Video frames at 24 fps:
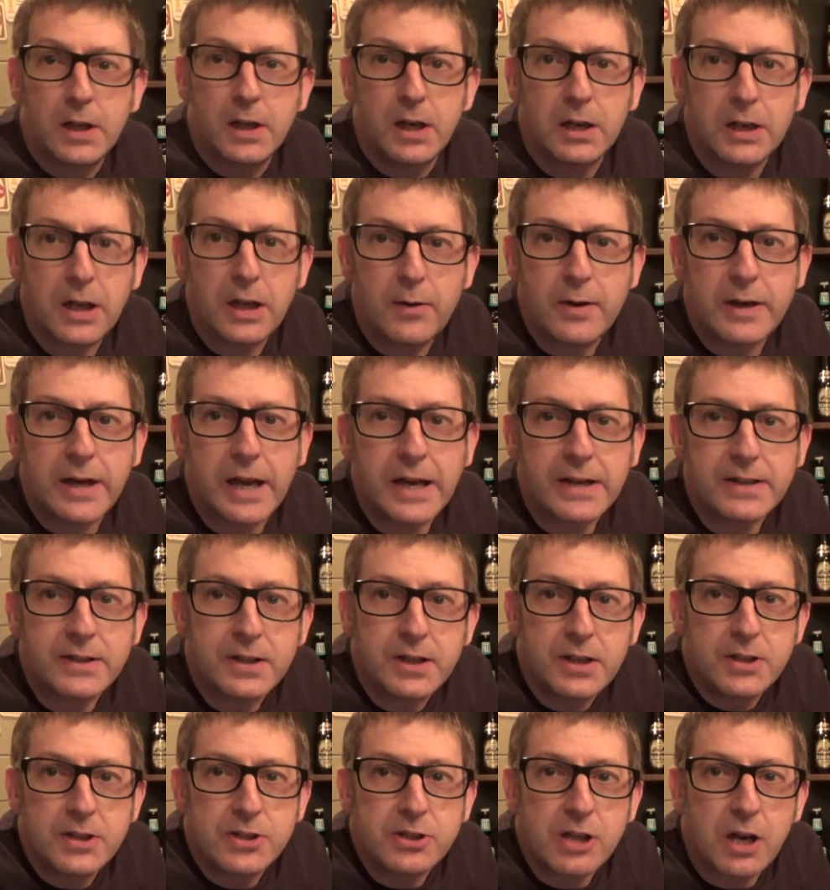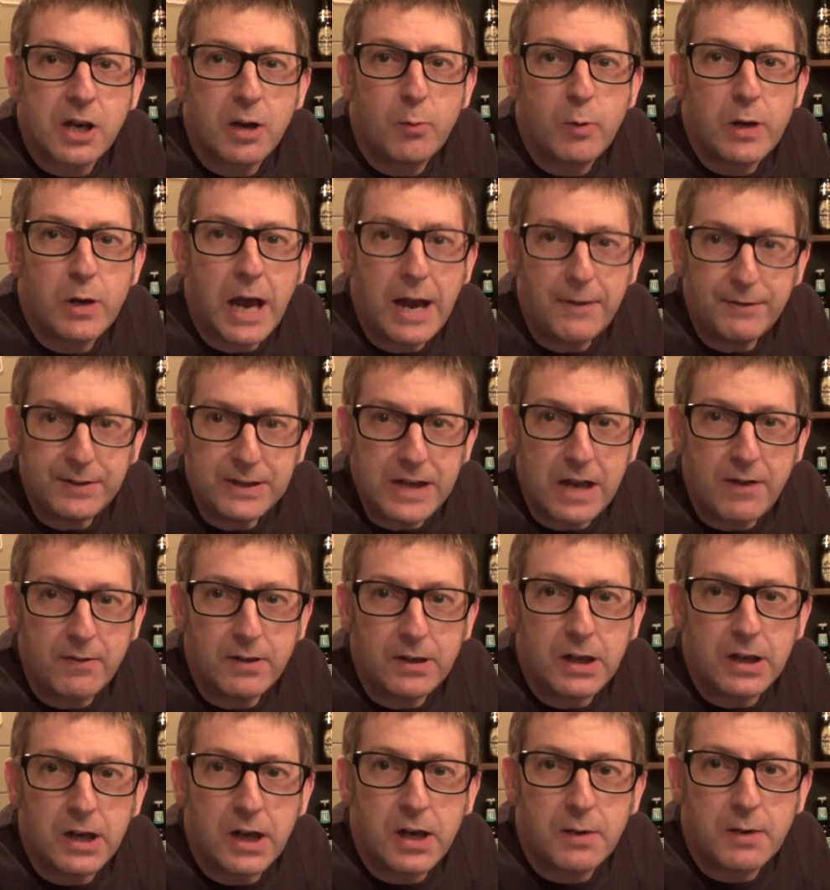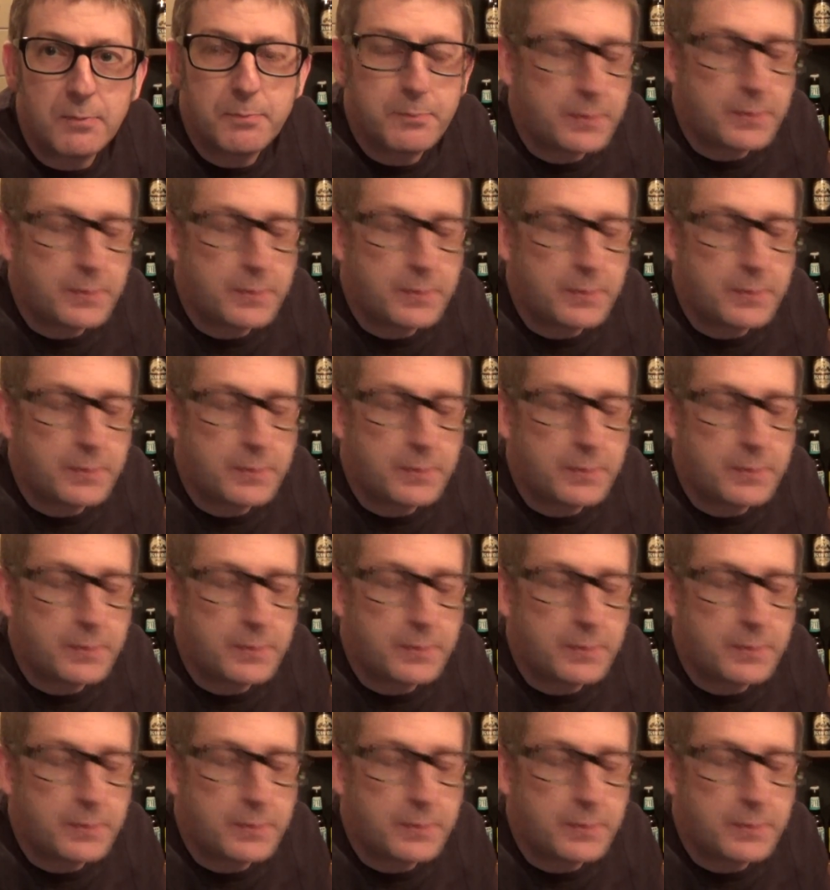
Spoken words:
Hello again. So we have another